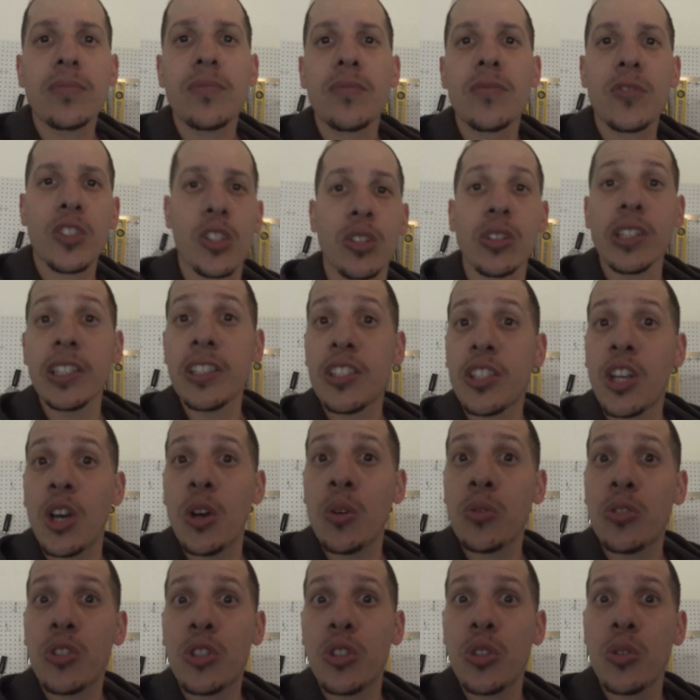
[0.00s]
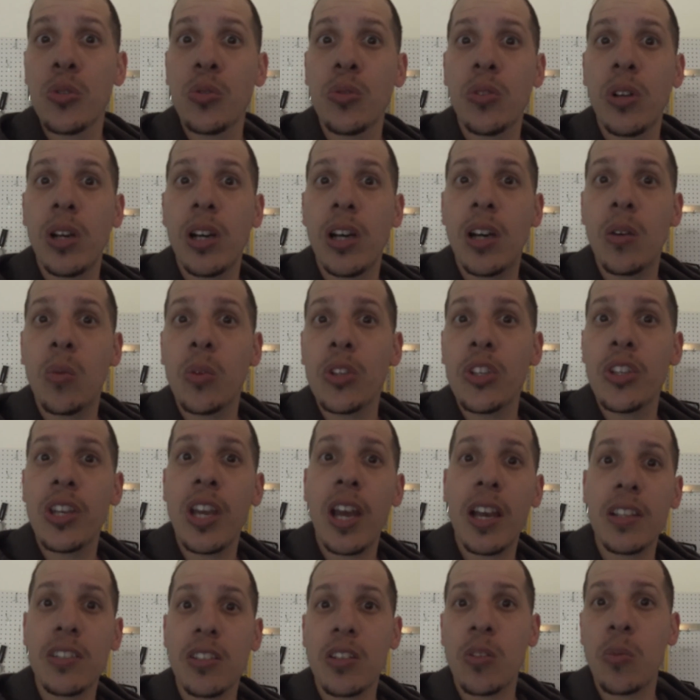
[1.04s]
So let's go to what you
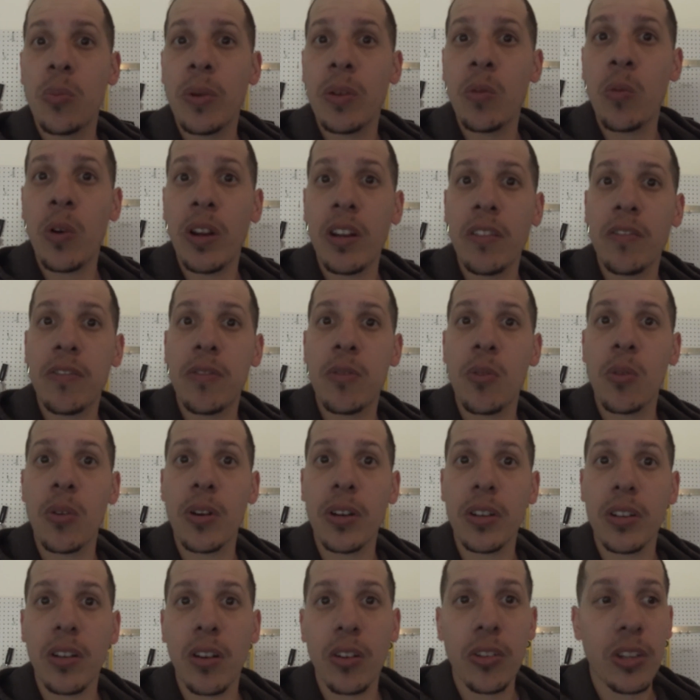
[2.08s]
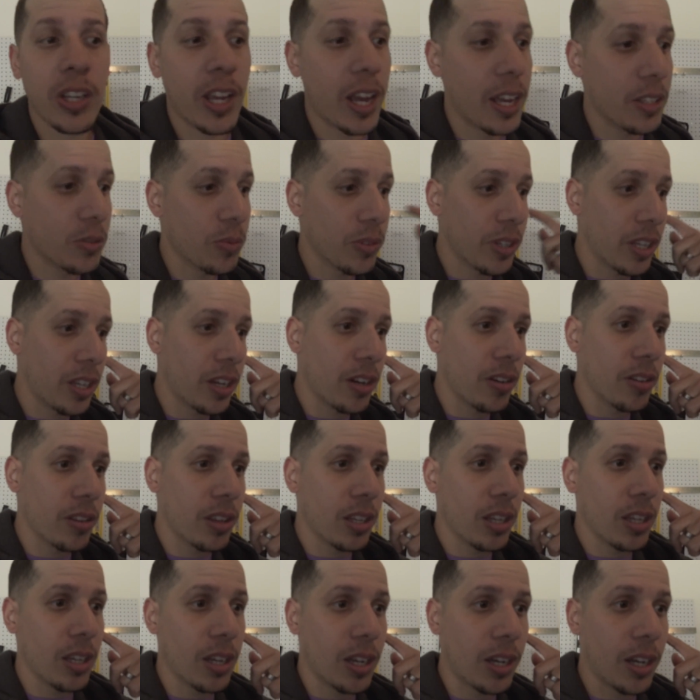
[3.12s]
guys are being waiting for, or you guys want to hear
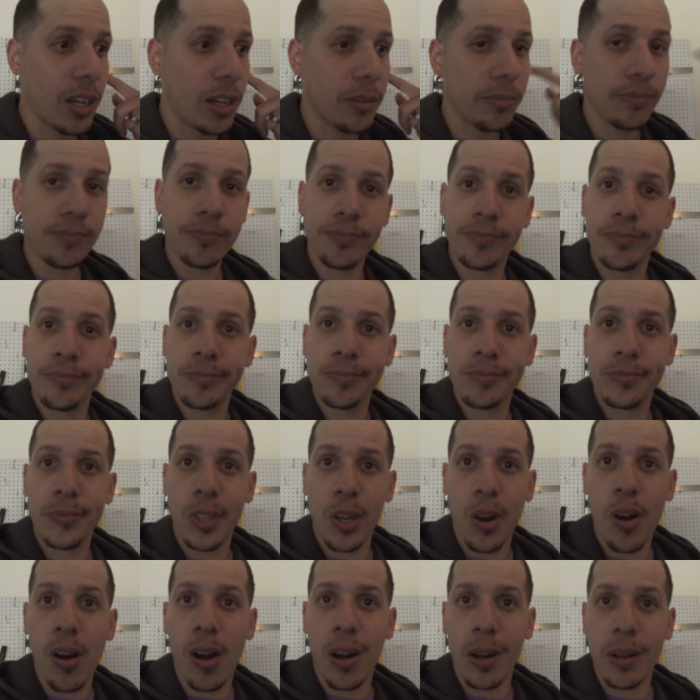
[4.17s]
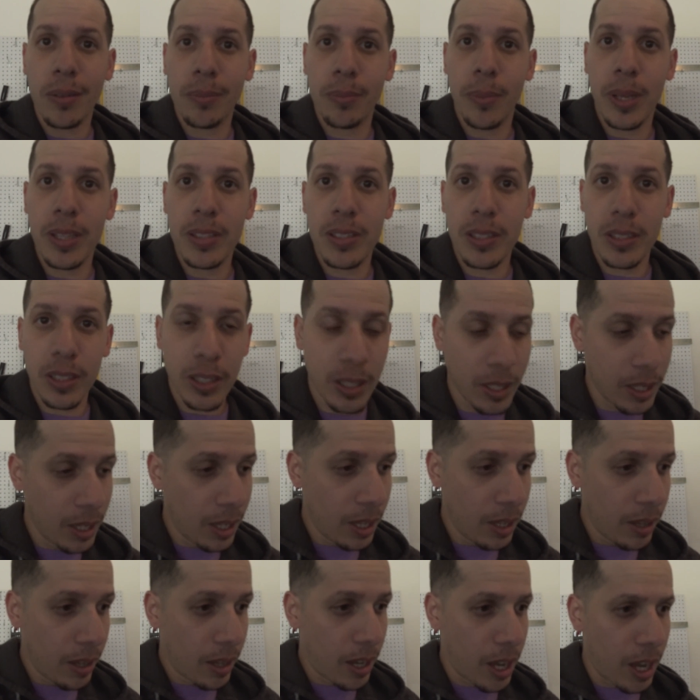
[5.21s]
the car basically.
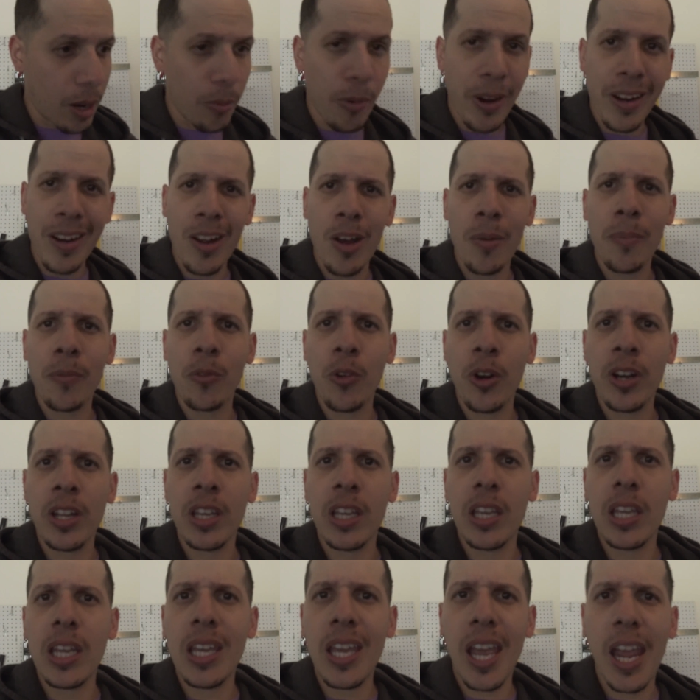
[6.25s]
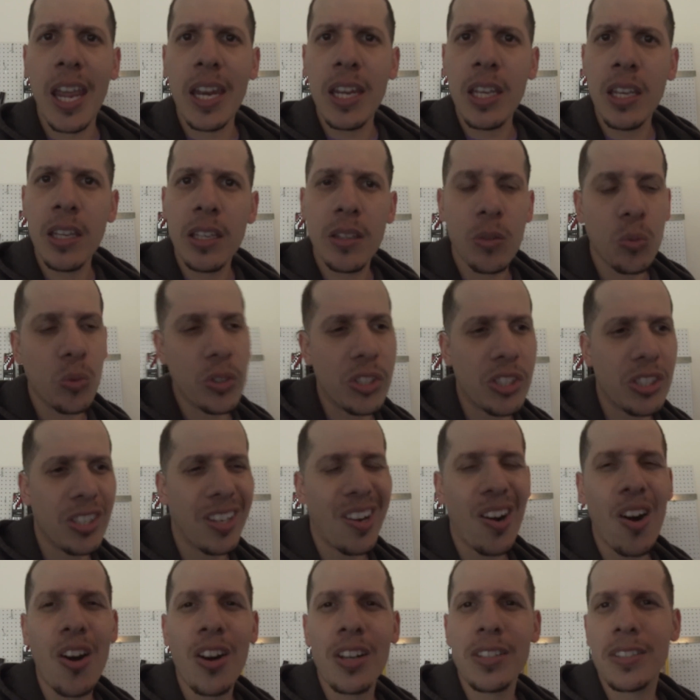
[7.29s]
Right now I'm running E80, which the
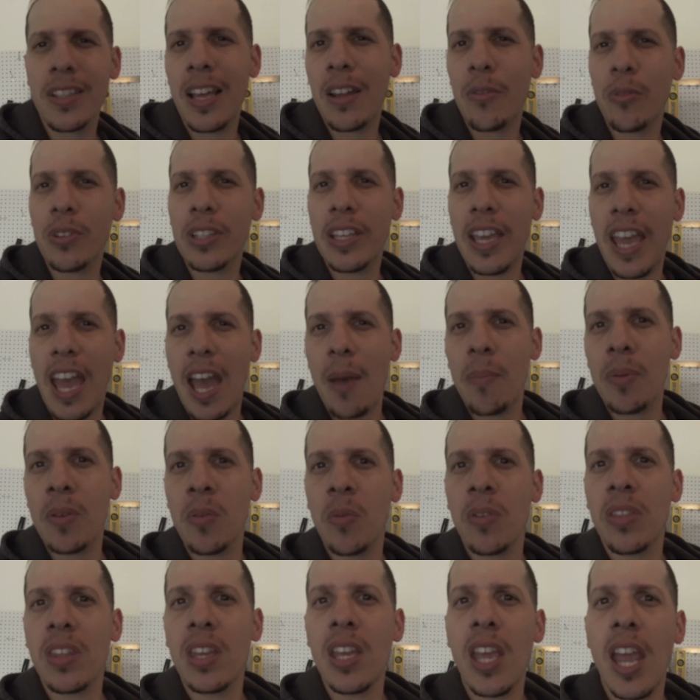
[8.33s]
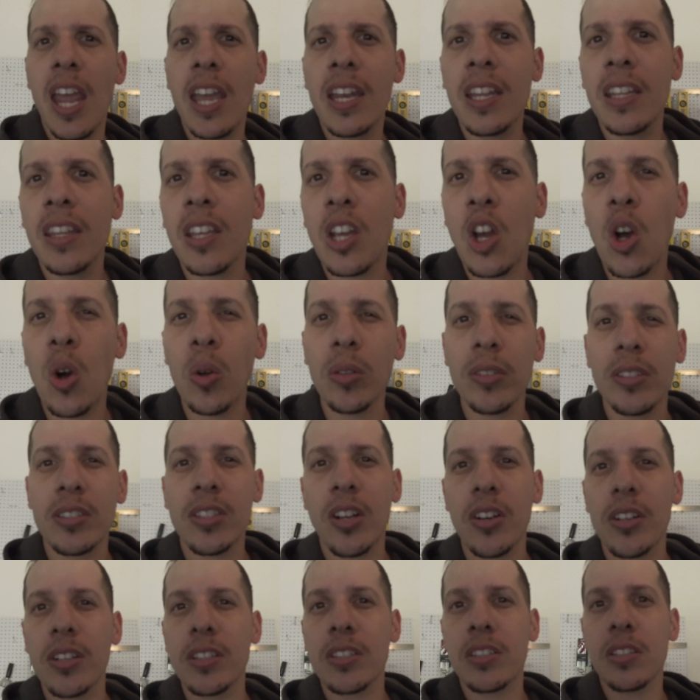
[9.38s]
car is not really happy with E80. The cold
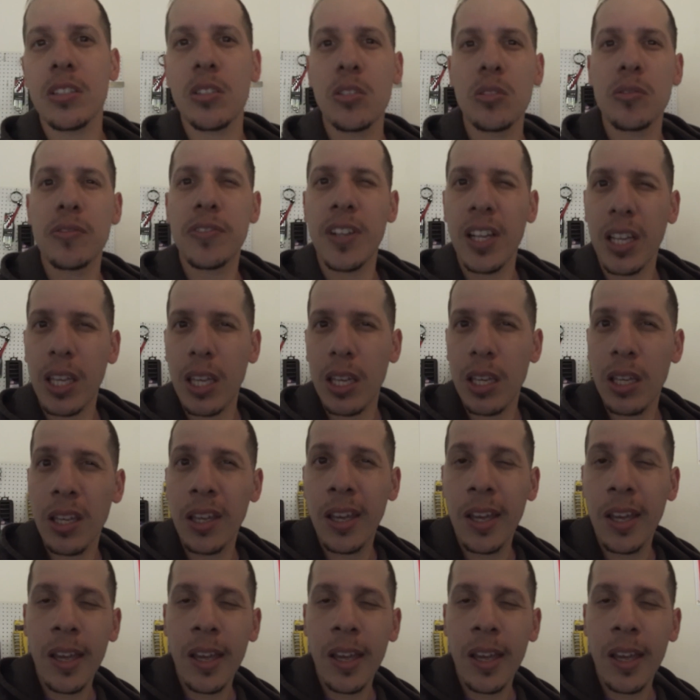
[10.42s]
start is a little funky.